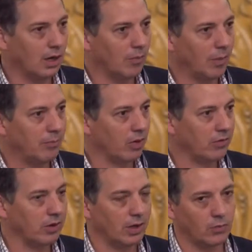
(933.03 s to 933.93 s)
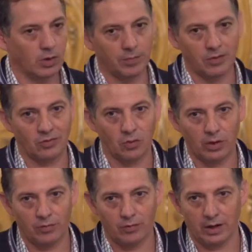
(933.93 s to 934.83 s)
My brother Dan wrote up these
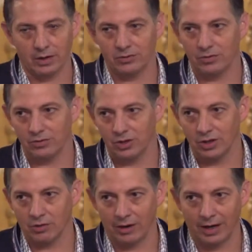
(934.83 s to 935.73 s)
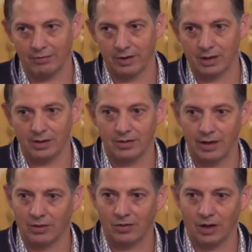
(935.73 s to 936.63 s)
stories for National Geographic.
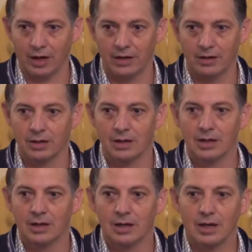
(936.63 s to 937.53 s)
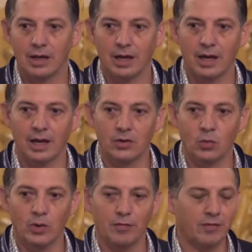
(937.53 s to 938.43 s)
Next slide.
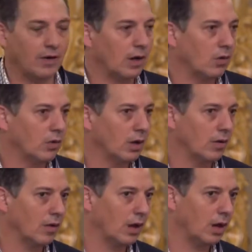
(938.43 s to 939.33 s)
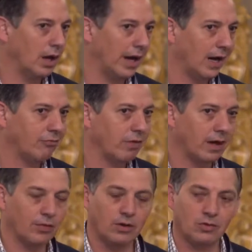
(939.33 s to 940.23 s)
And we found, after
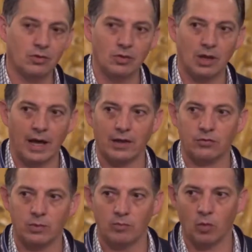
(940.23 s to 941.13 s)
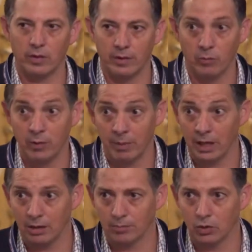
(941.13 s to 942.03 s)
that, the two last
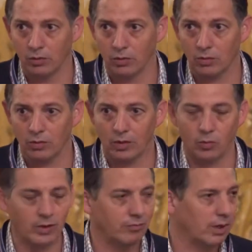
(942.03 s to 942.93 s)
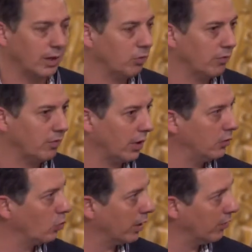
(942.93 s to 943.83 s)
remaining blue zones that we've been able to
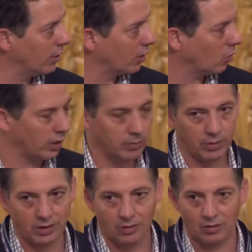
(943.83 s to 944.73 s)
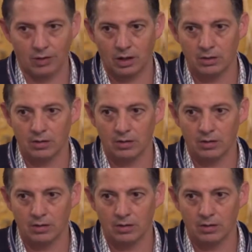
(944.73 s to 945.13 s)
find, one in the Nicoya Peninsula